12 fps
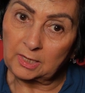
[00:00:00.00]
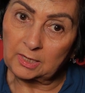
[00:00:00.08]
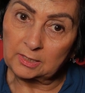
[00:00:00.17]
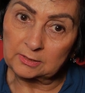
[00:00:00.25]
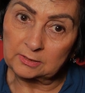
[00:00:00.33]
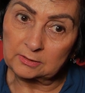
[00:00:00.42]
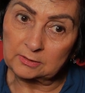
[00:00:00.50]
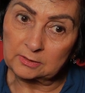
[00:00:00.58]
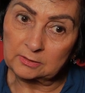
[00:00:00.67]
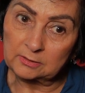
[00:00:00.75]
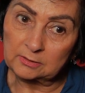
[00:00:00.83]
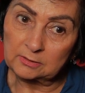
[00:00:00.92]
And
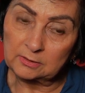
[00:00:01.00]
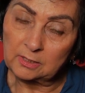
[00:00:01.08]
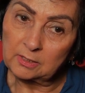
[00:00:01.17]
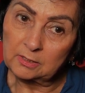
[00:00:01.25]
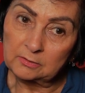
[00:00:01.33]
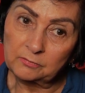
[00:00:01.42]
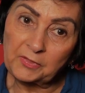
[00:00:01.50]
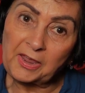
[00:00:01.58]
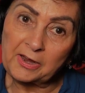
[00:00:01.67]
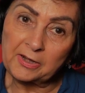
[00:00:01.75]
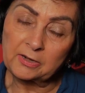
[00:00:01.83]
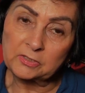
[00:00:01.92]

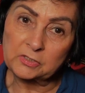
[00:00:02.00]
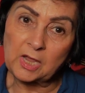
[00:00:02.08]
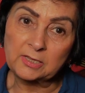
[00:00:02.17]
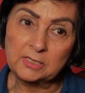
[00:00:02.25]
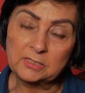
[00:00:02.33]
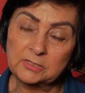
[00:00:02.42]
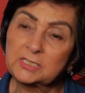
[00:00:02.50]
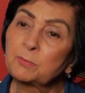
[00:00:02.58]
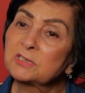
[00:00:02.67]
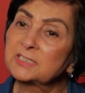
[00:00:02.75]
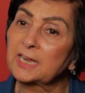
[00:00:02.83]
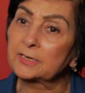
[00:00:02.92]
there is, I think,
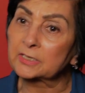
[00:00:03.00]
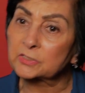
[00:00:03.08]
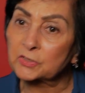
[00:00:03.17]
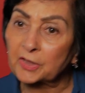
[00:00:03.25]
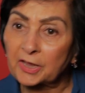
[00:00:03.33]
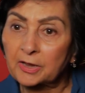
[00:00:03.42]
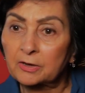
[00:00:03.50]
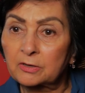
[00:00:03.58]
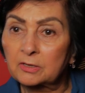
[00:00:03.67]
double standards there,